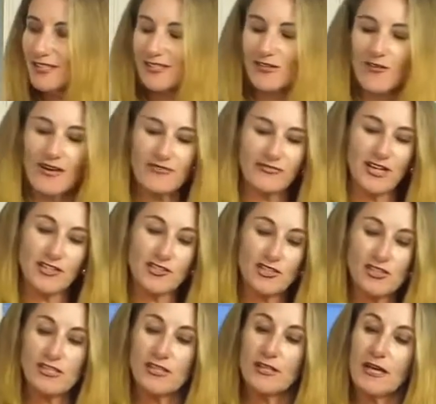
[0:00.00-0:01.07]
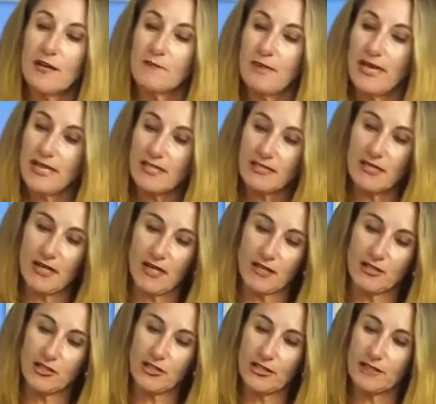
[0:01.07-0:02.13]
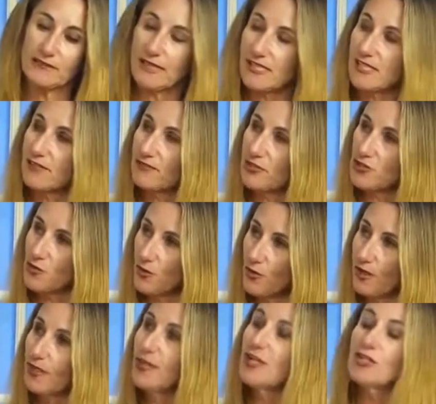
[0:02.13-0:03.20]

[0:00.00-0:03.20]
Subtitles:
So I find just to make cooking less of a chore,